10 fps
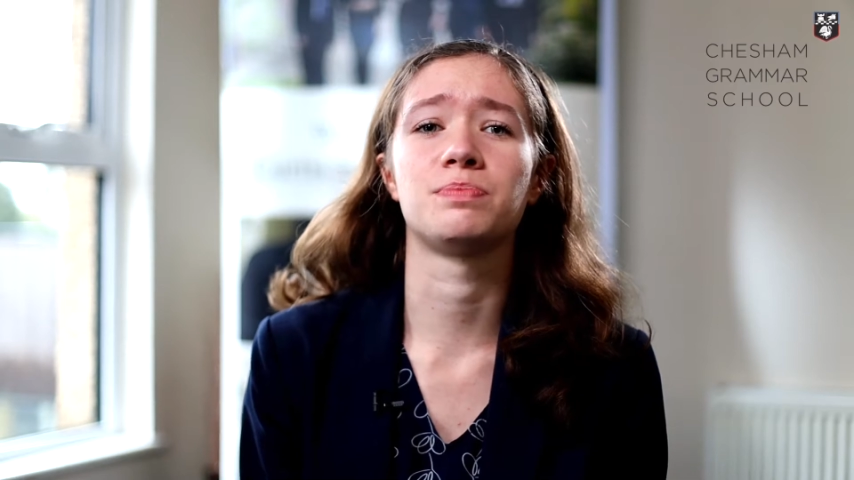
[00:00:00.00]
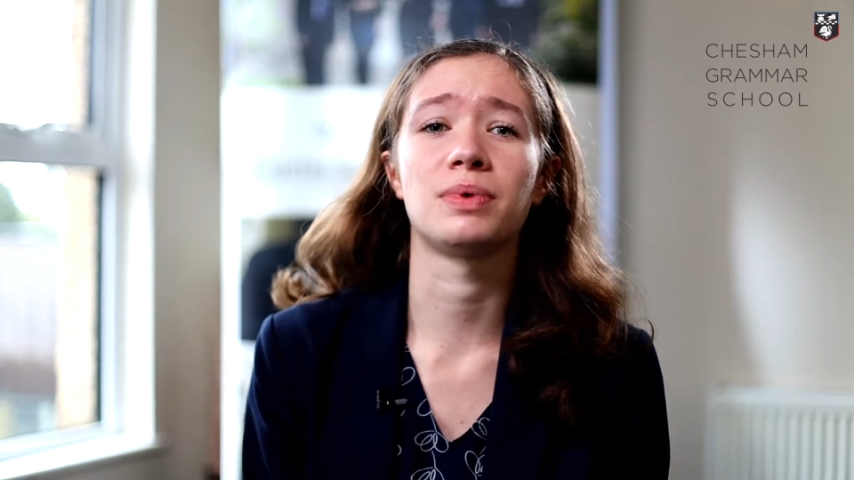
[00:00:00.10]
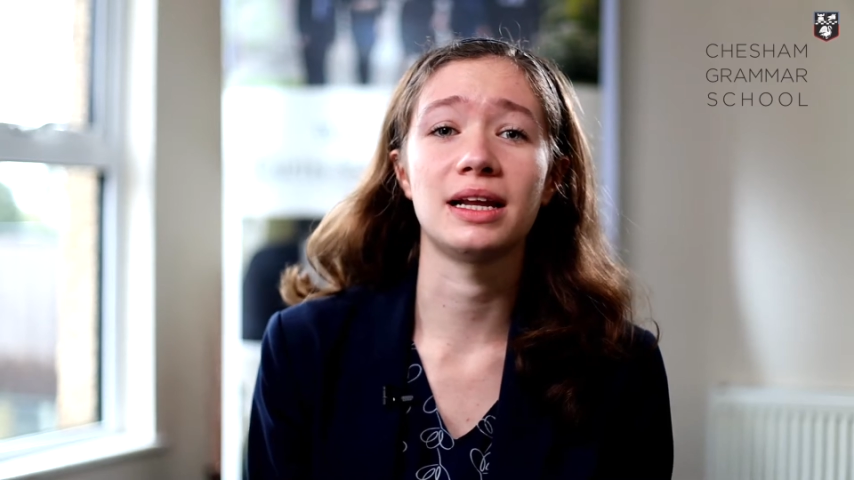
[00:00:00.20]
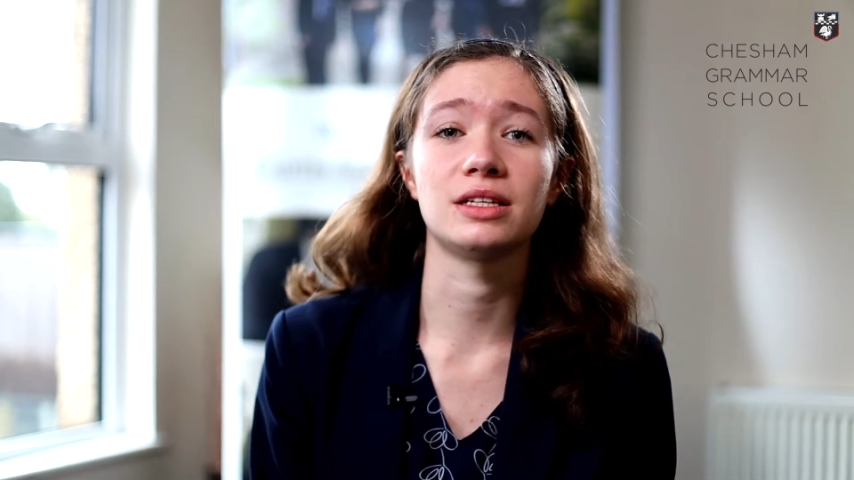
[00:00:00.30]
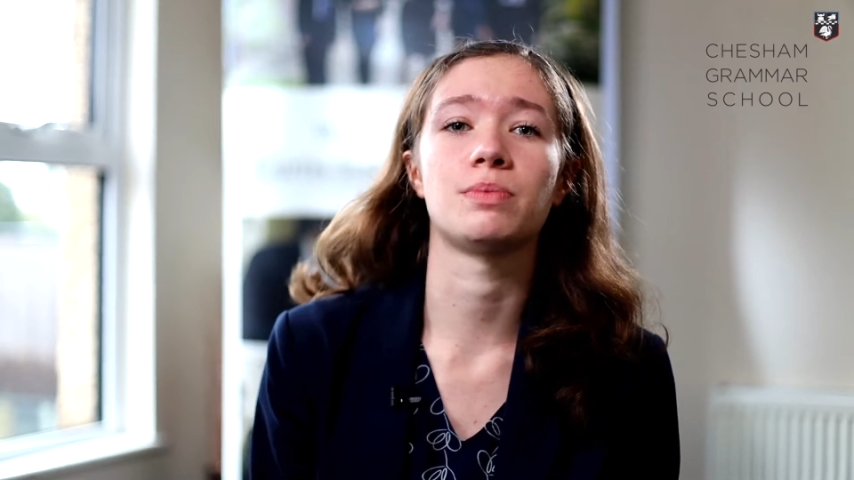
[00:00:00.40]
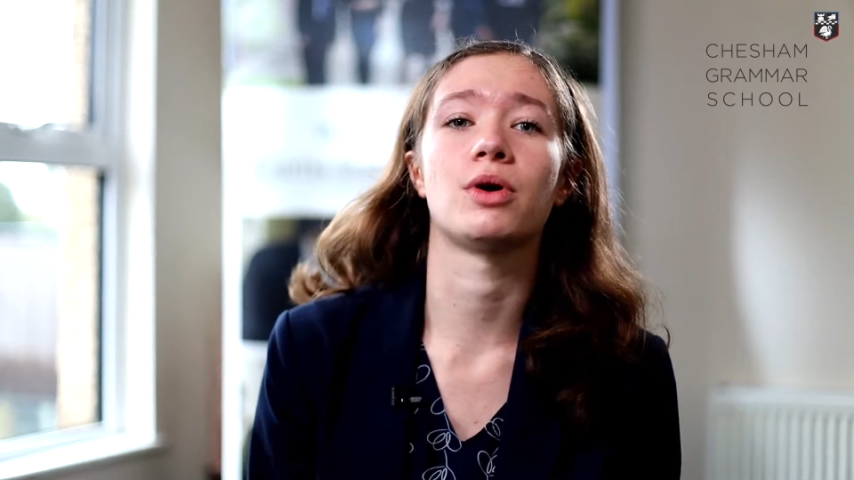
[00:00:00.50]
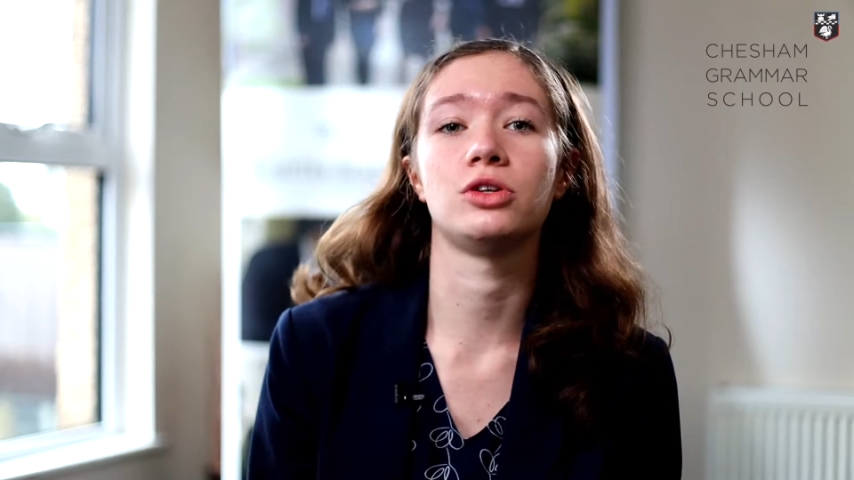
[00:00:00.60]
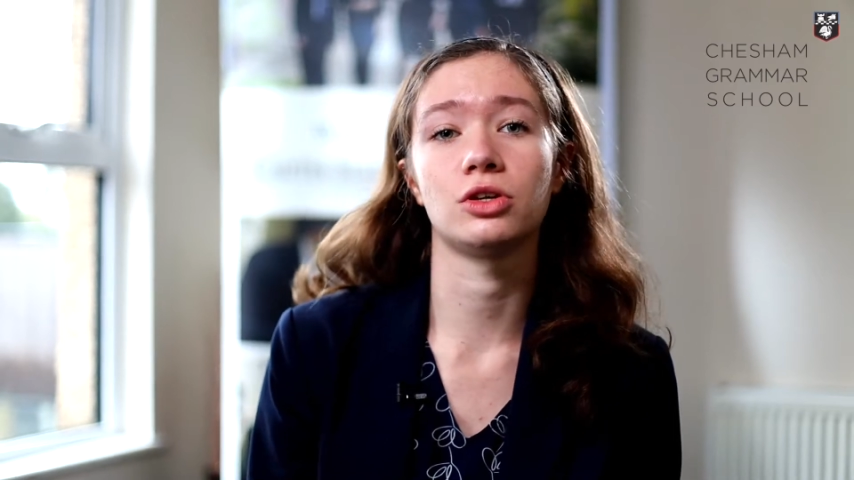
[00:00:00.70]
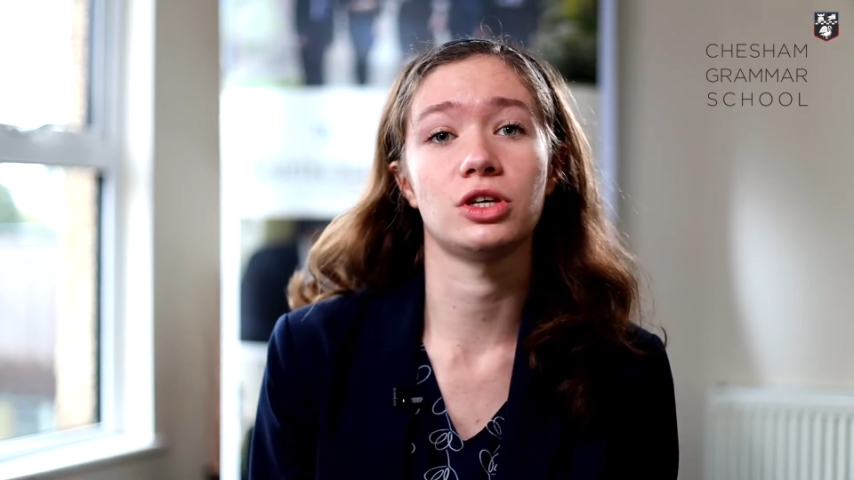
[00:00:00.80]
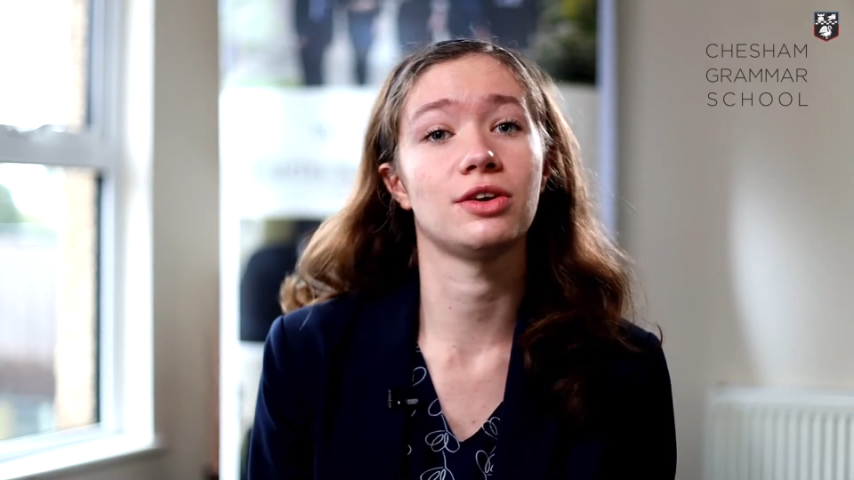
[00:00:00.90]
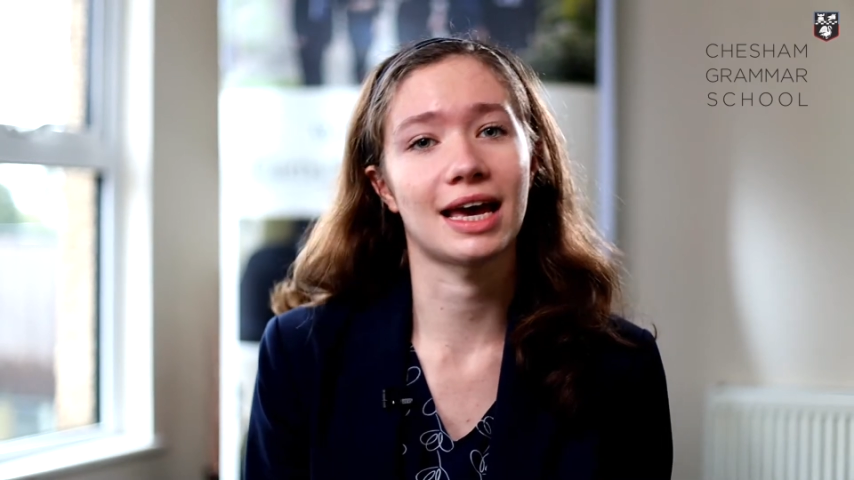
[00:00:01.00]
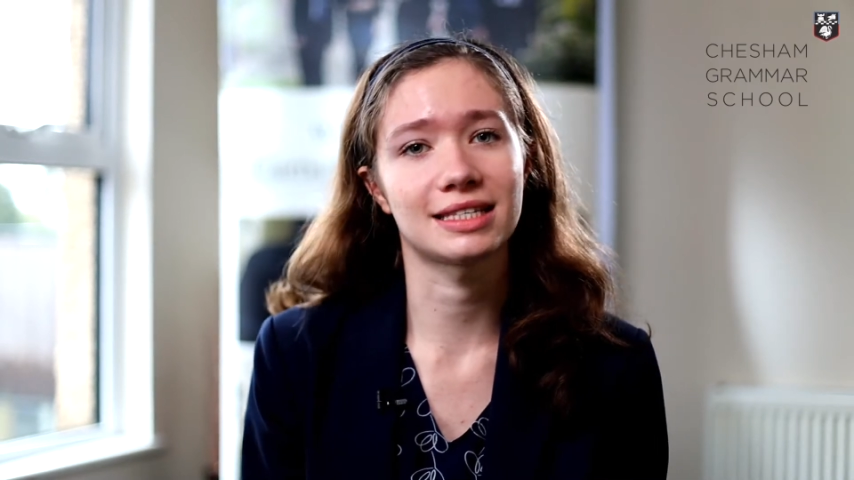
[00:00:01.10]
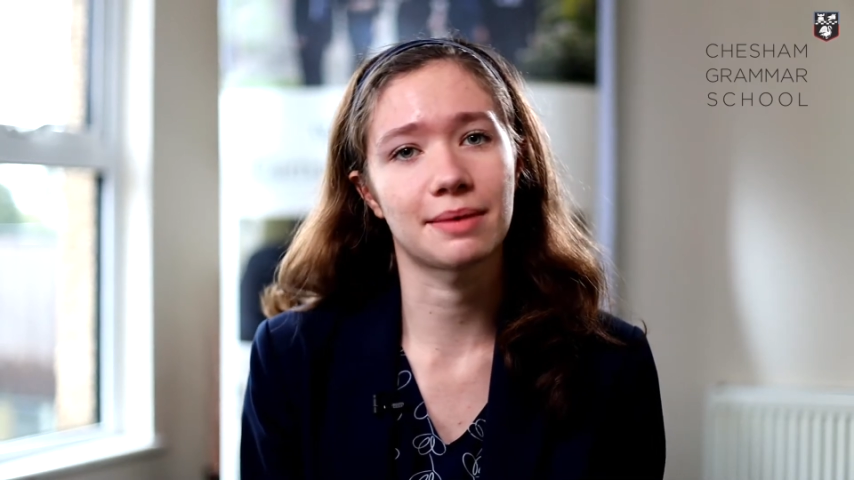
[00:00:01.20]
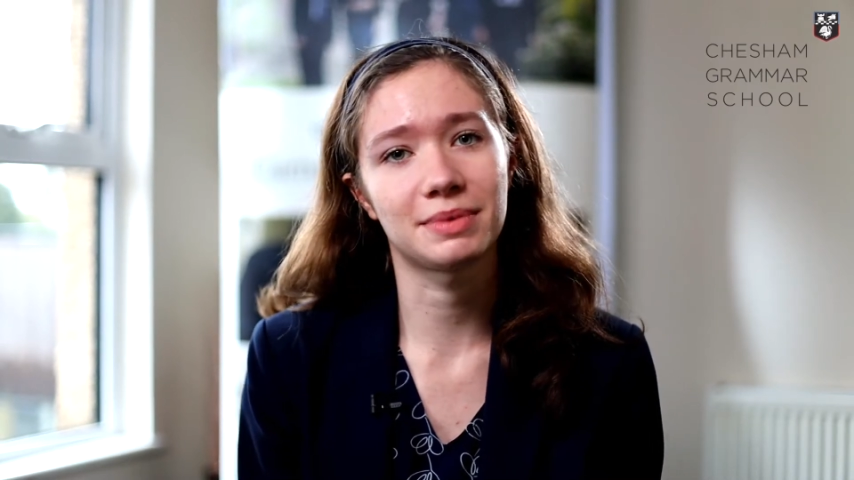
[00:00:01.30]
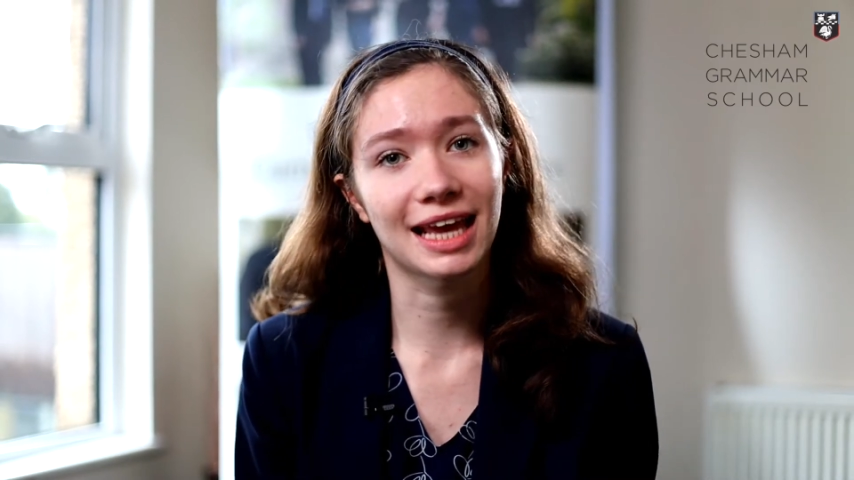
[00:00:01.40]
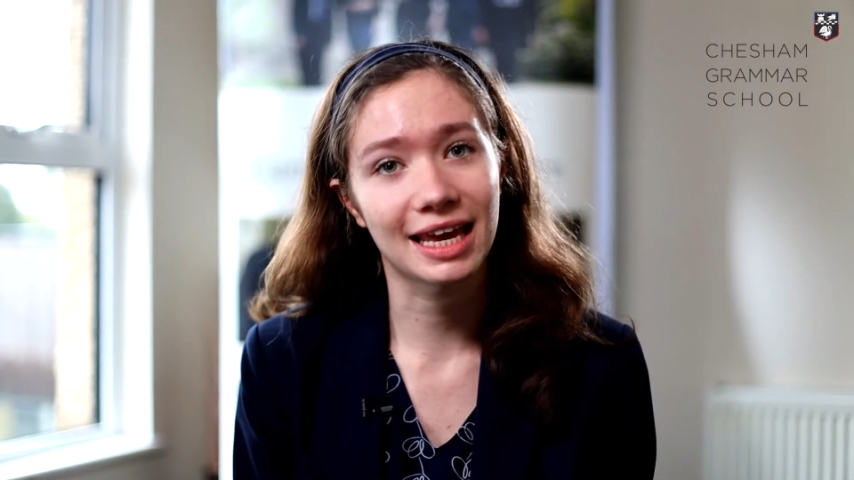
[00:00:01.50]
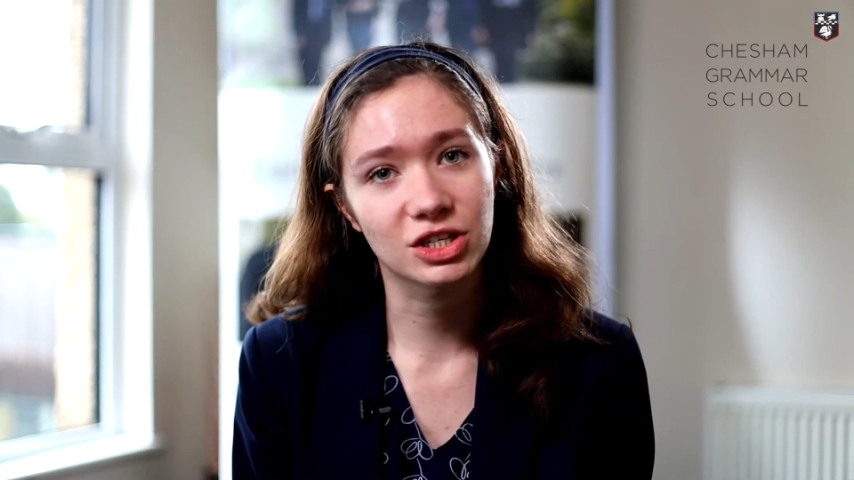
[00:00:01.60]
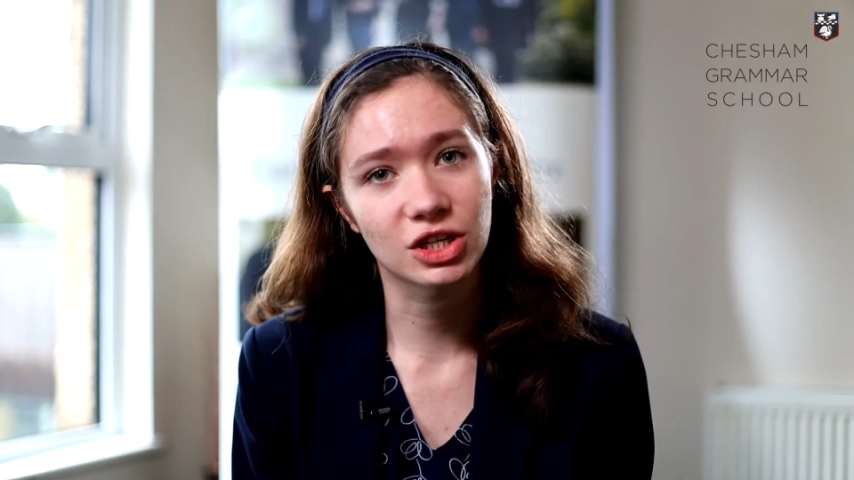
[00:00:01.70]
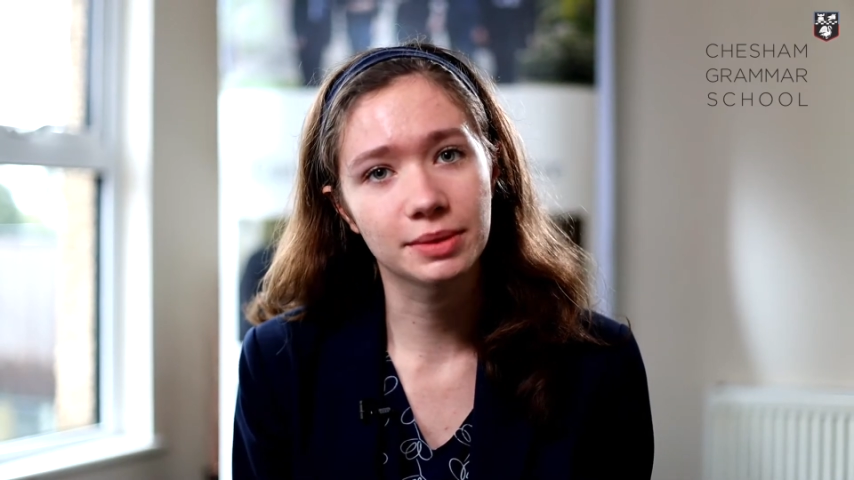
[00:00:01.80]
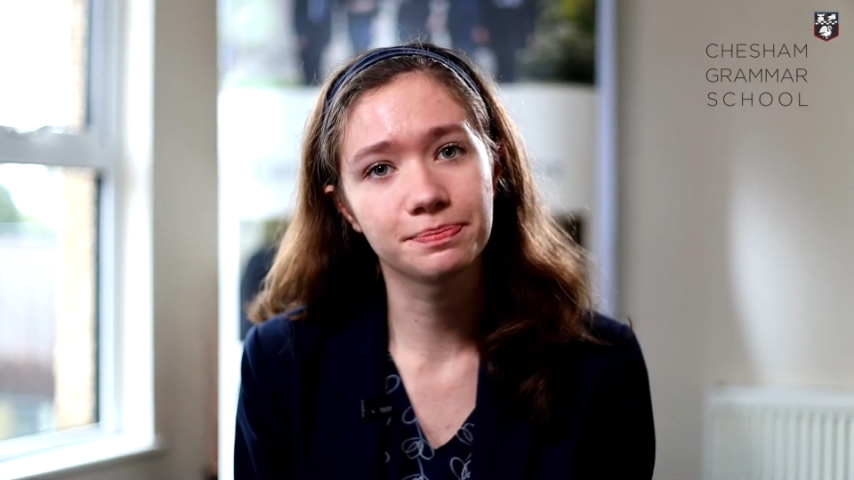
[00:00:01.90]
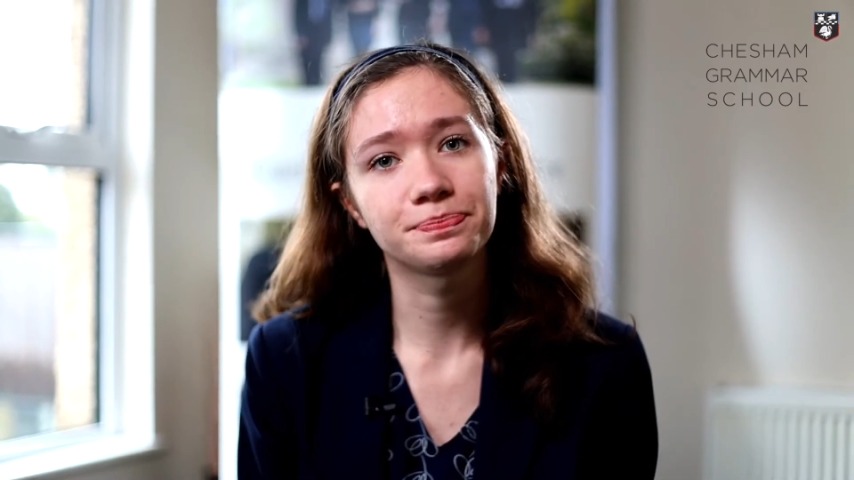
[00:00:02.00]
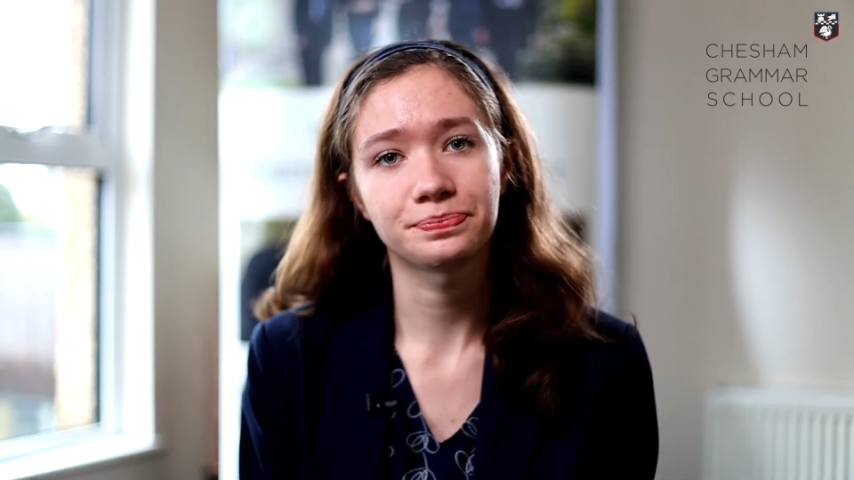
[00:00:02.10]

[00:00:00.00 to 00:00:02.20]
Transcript: brilliant to put on your UCAS application,